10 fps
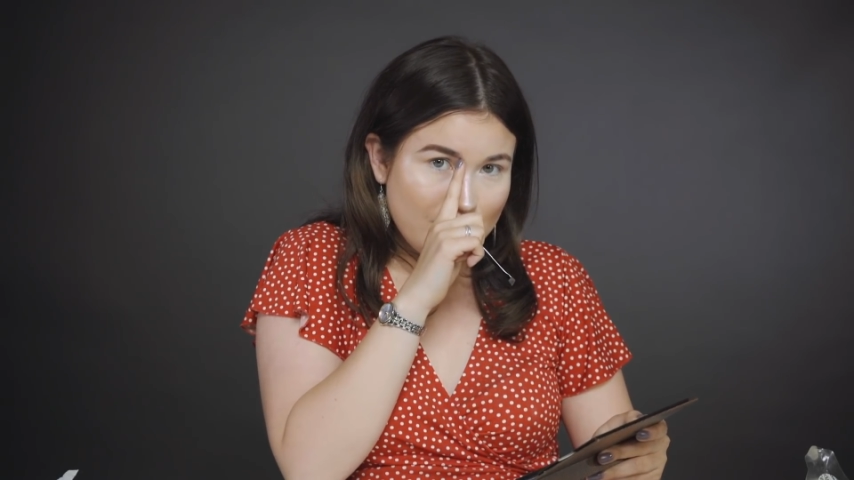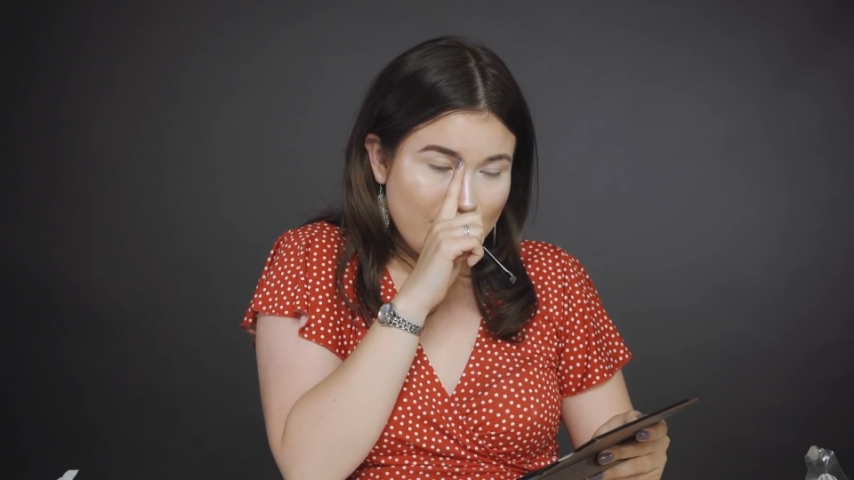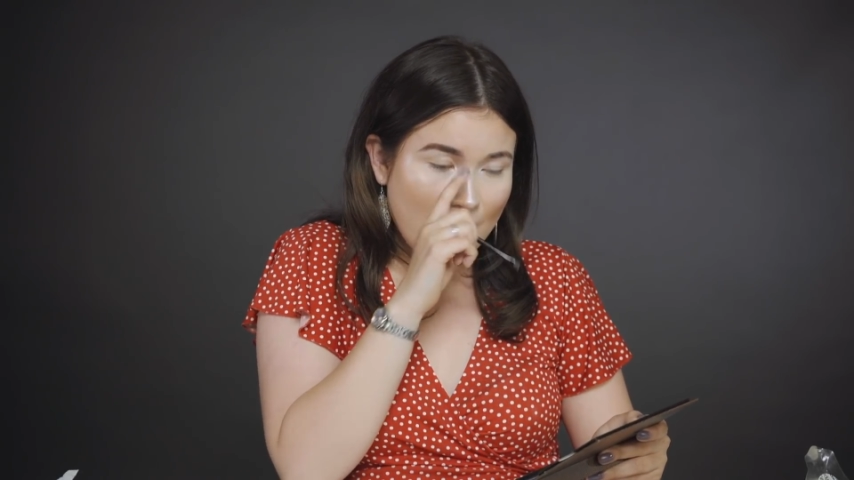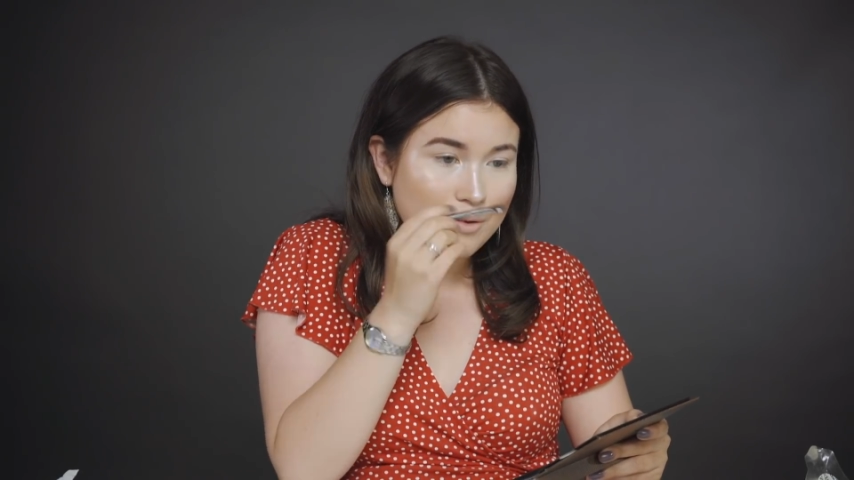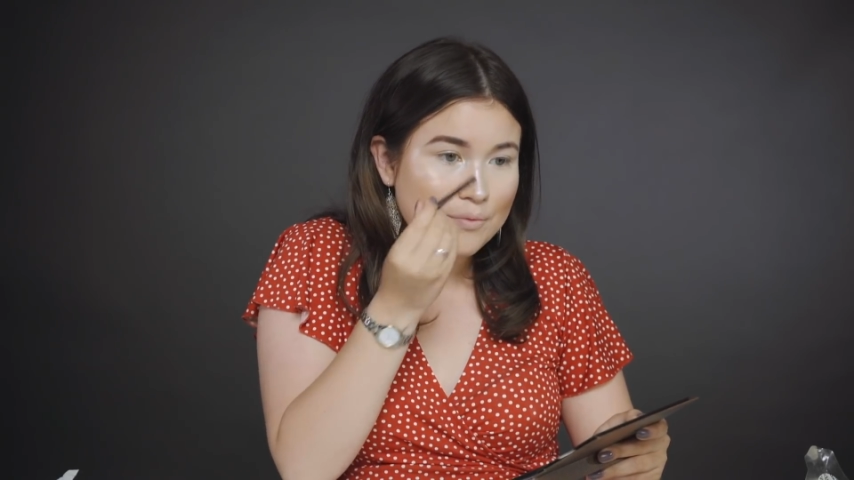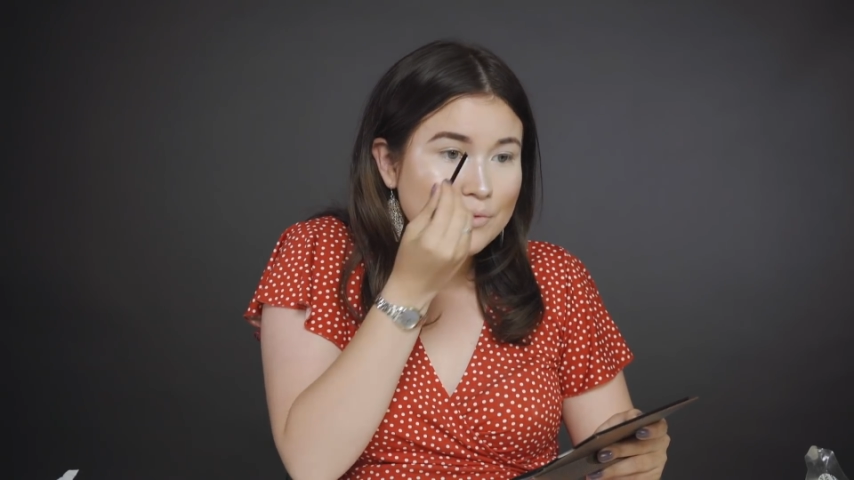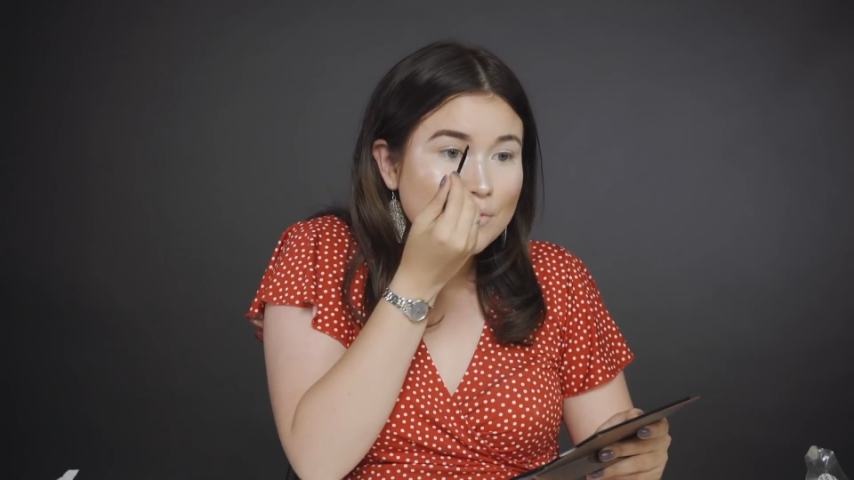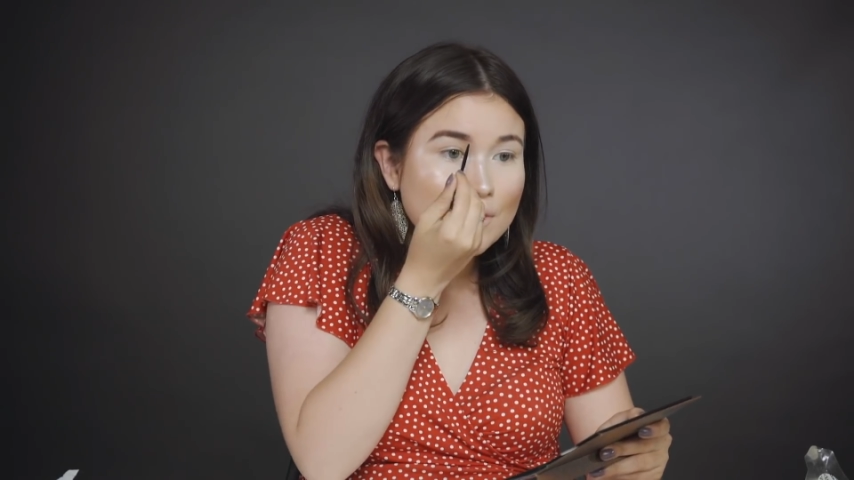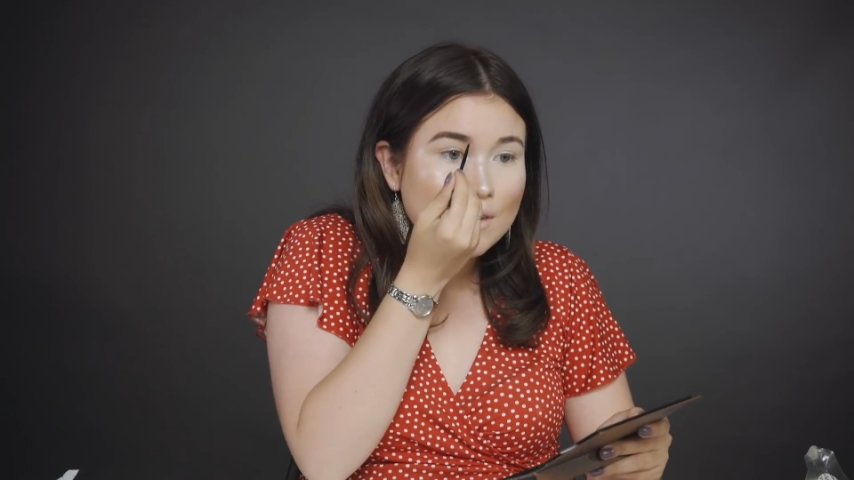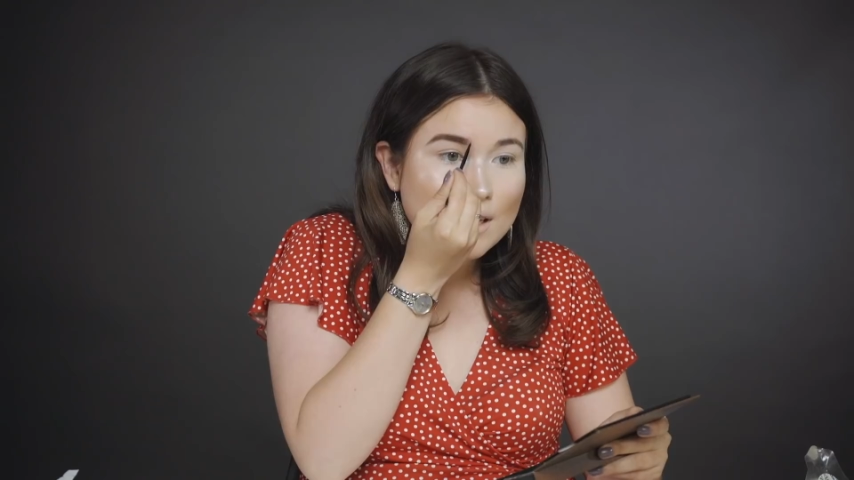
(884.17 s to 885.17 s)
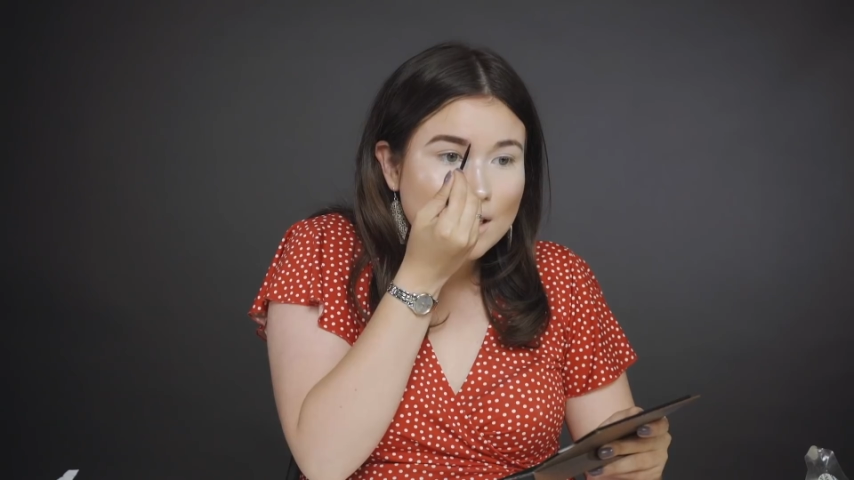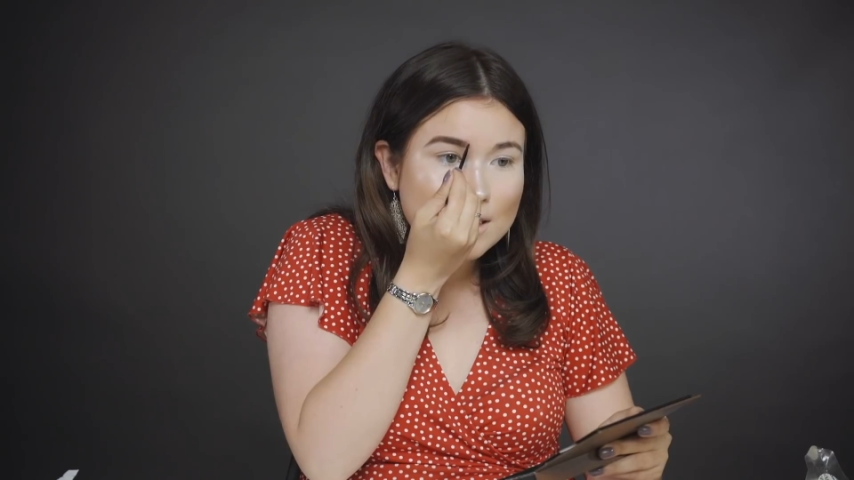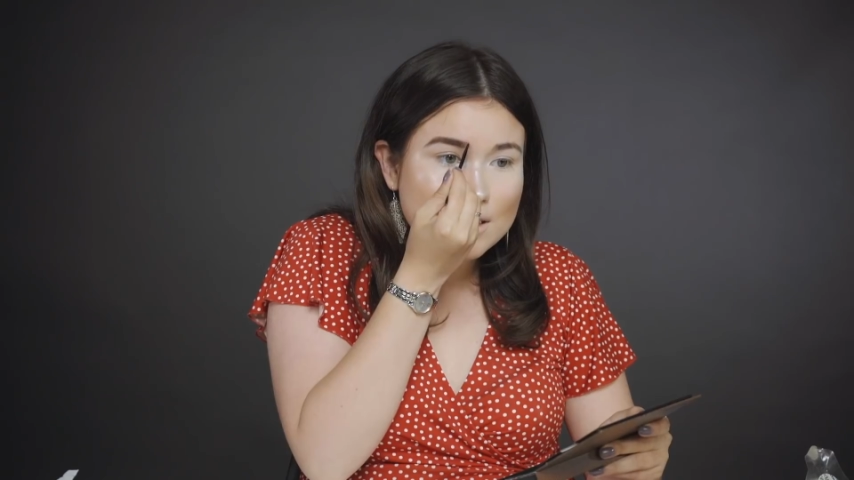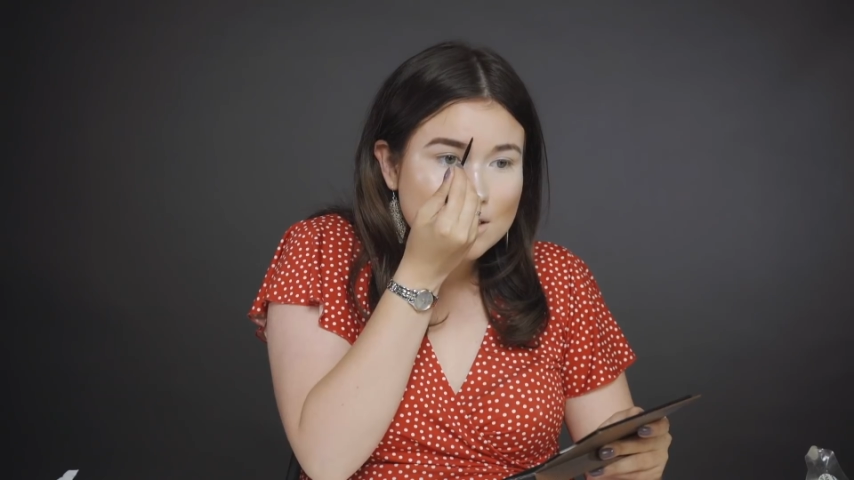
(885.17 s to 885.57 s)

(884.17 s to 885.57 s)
brow, and